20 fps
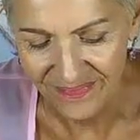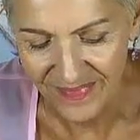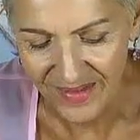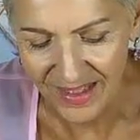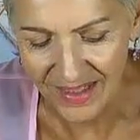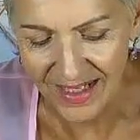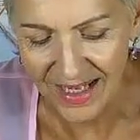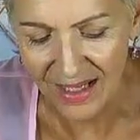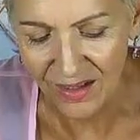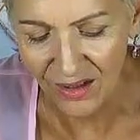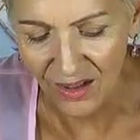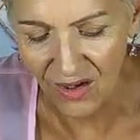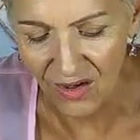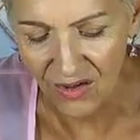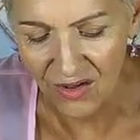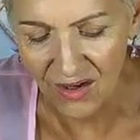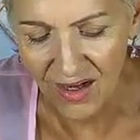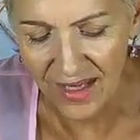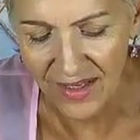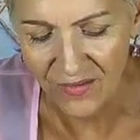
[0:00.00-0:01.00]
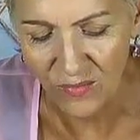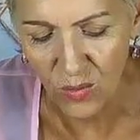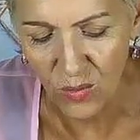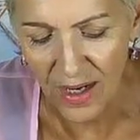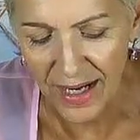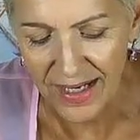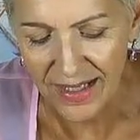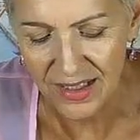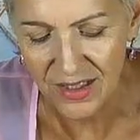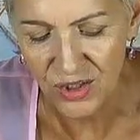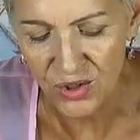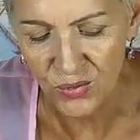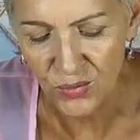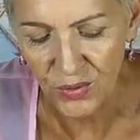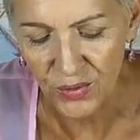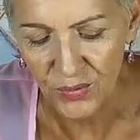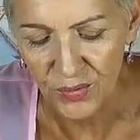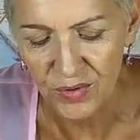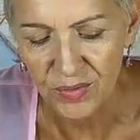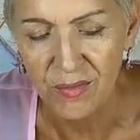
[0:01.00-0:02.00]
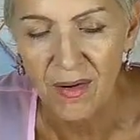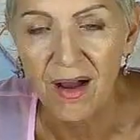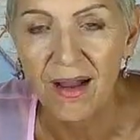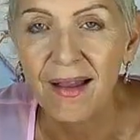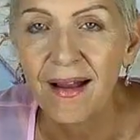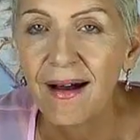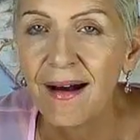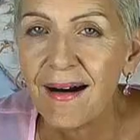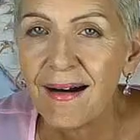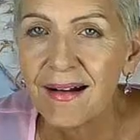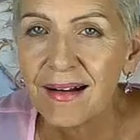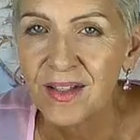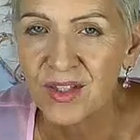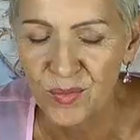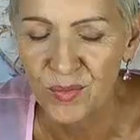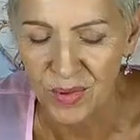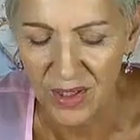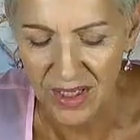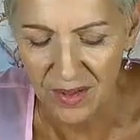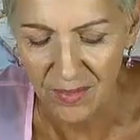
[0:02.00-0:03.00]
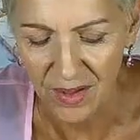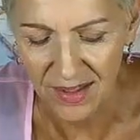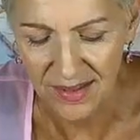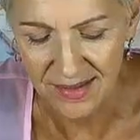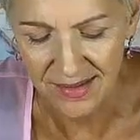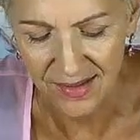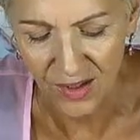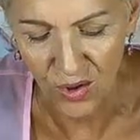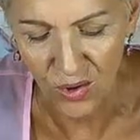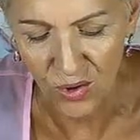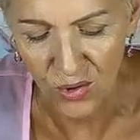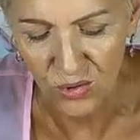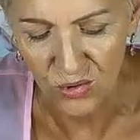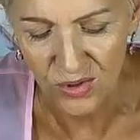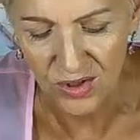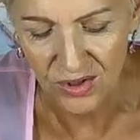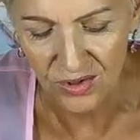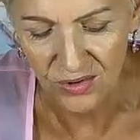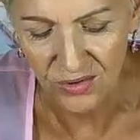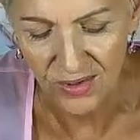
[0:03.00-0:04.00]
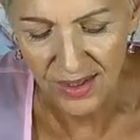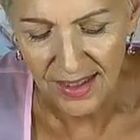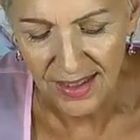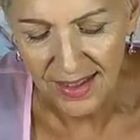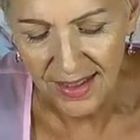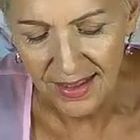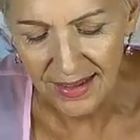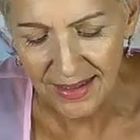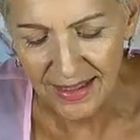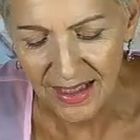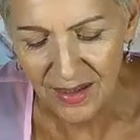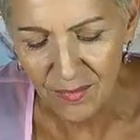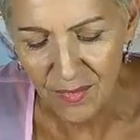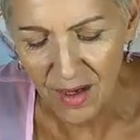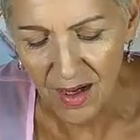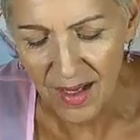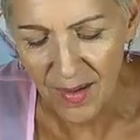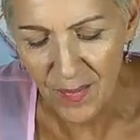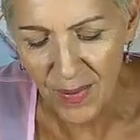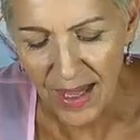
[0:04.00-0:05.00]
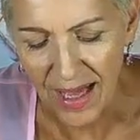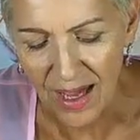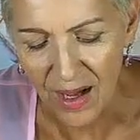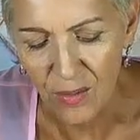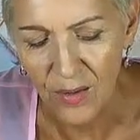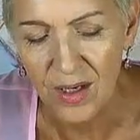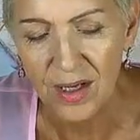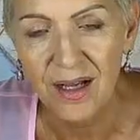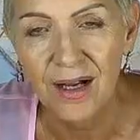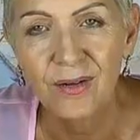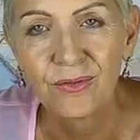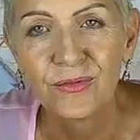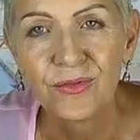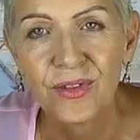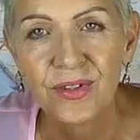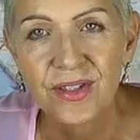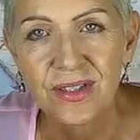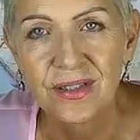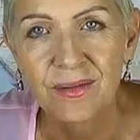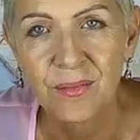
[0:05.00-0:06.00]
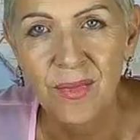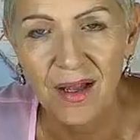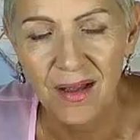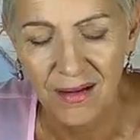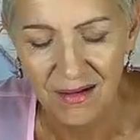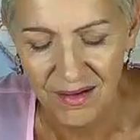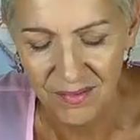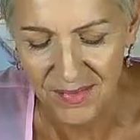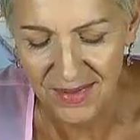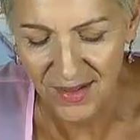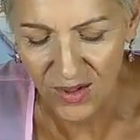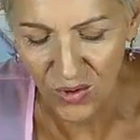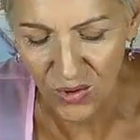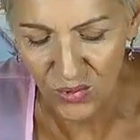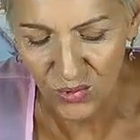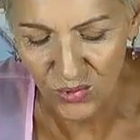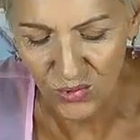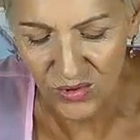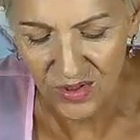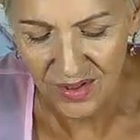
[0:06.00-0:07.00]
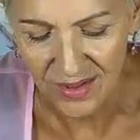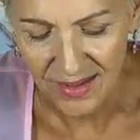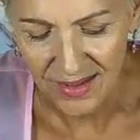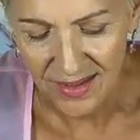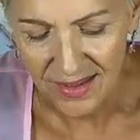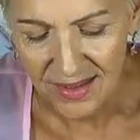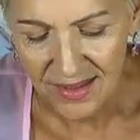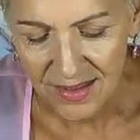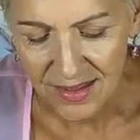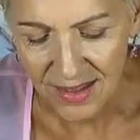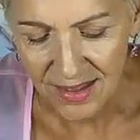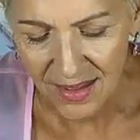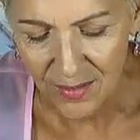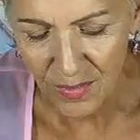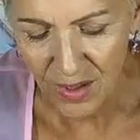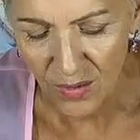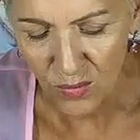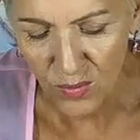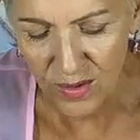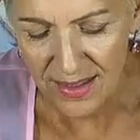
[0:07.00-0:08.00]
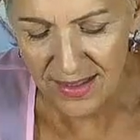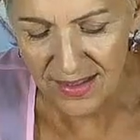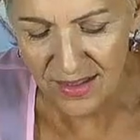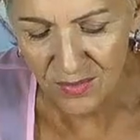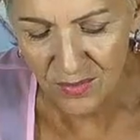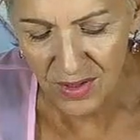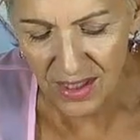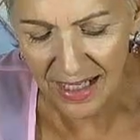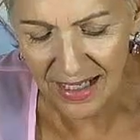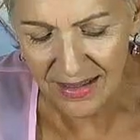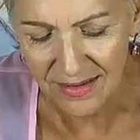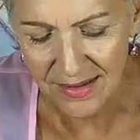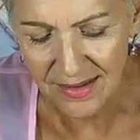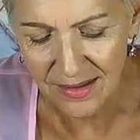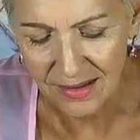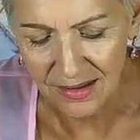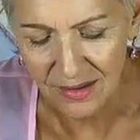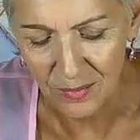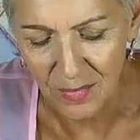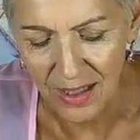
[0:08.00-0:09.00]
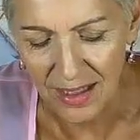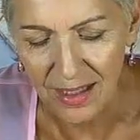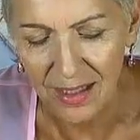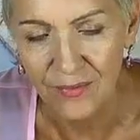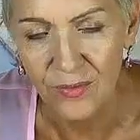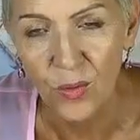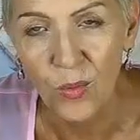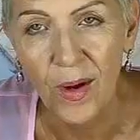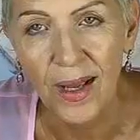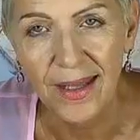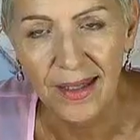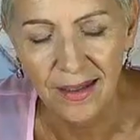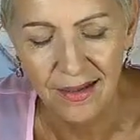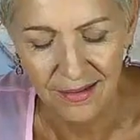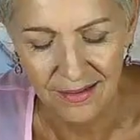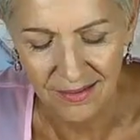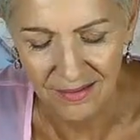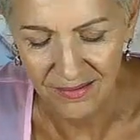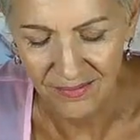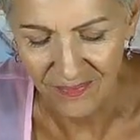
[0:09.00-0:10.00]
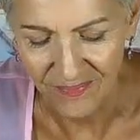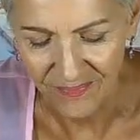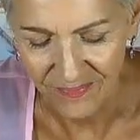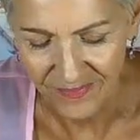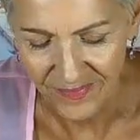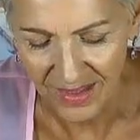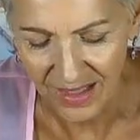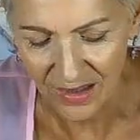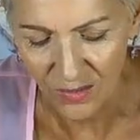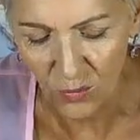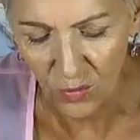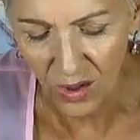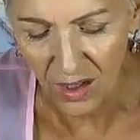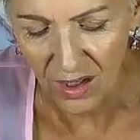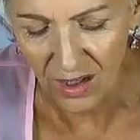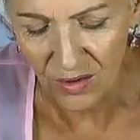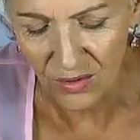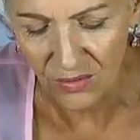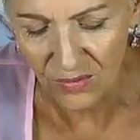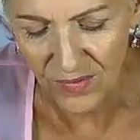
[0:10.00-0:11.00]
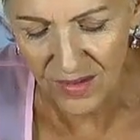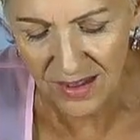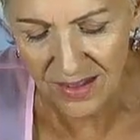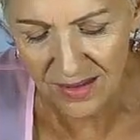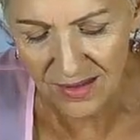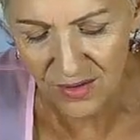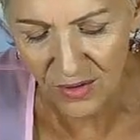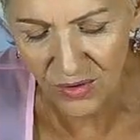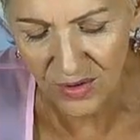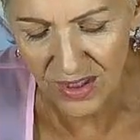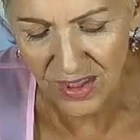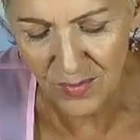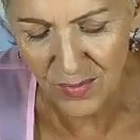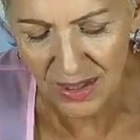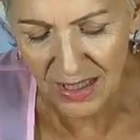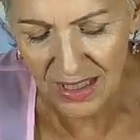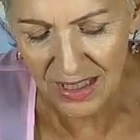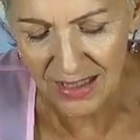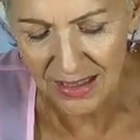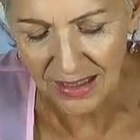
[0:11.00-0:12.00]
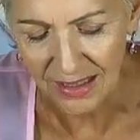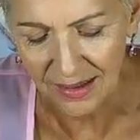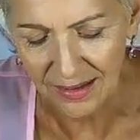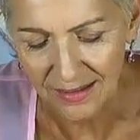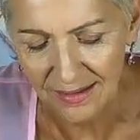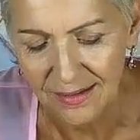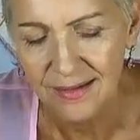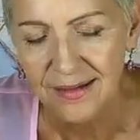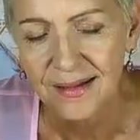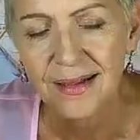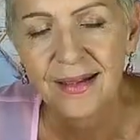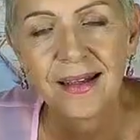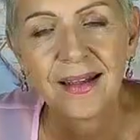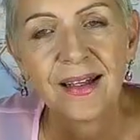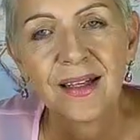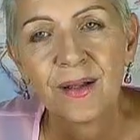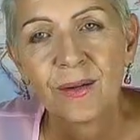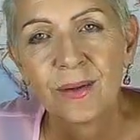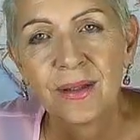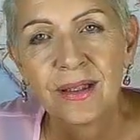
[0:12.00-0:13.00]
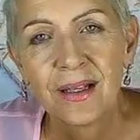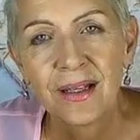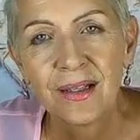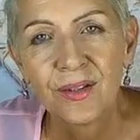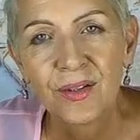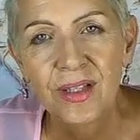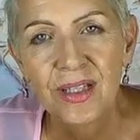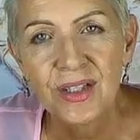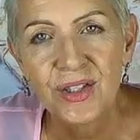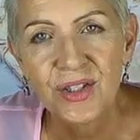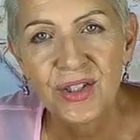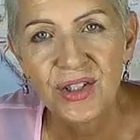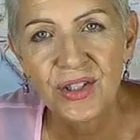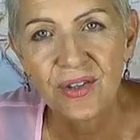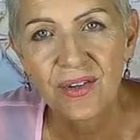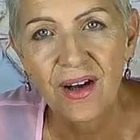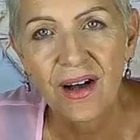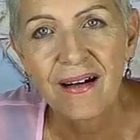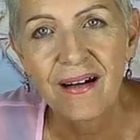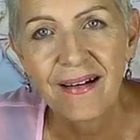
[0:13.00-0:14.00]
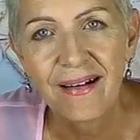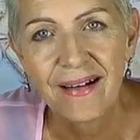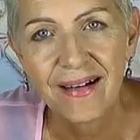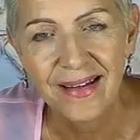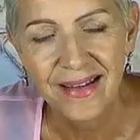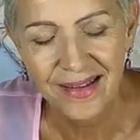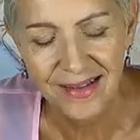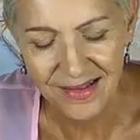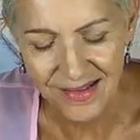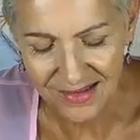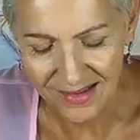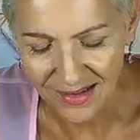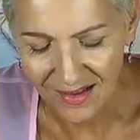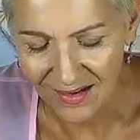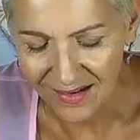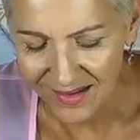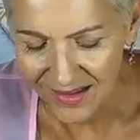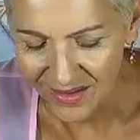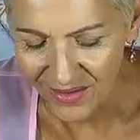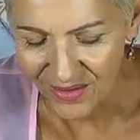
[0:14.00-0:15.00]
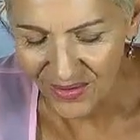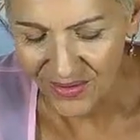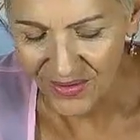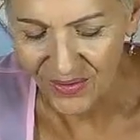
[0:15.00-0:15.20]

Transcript: And how long I have waited to open my heart, to bear my soul, to let my power comfort and my arms hold, to let my wisdom counsel and my love awaken. And while this is only the beginning, when I look into your eyes, I know.